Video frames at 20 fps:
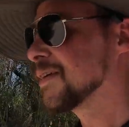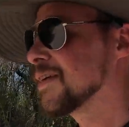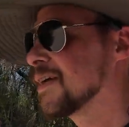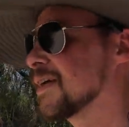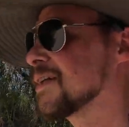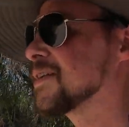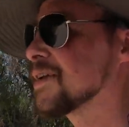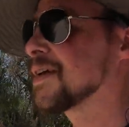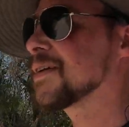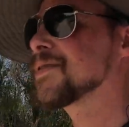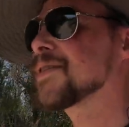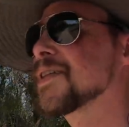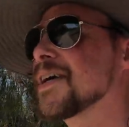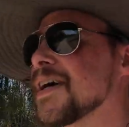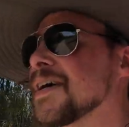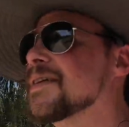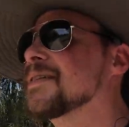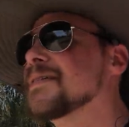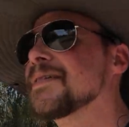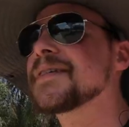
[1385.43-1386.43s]
And then after
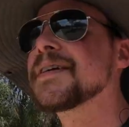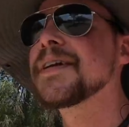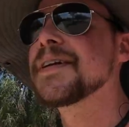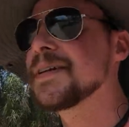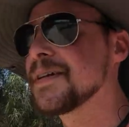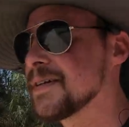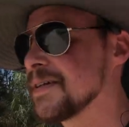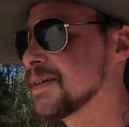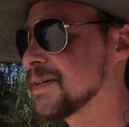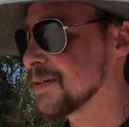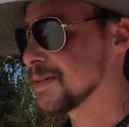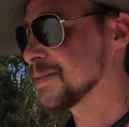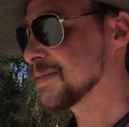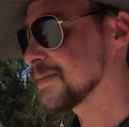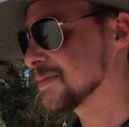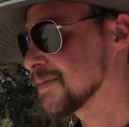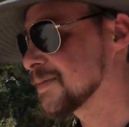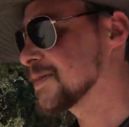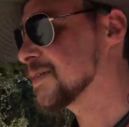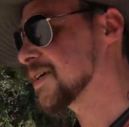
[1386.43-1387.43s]
that, kind
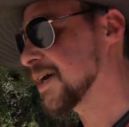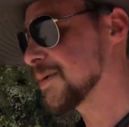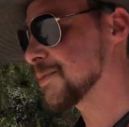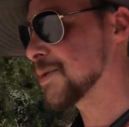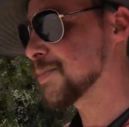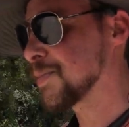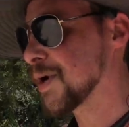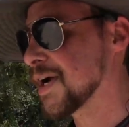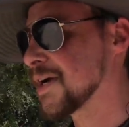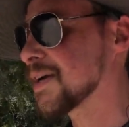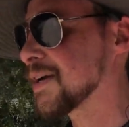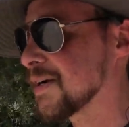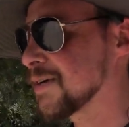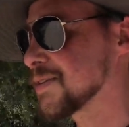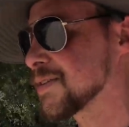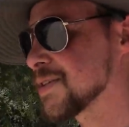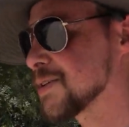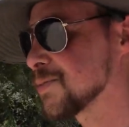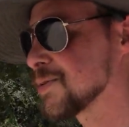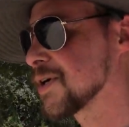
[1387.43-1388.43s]
of got me back
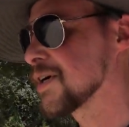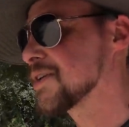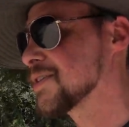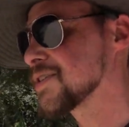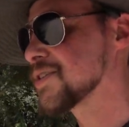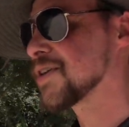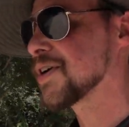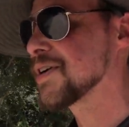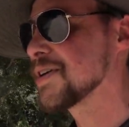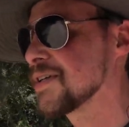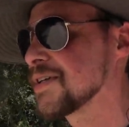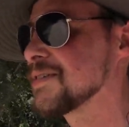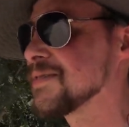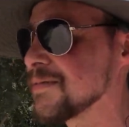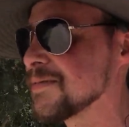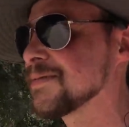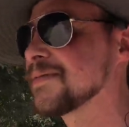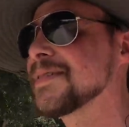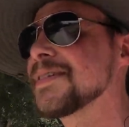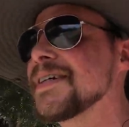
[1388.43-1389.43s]
out to where I'd started
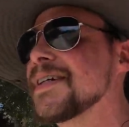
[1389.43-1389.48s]
and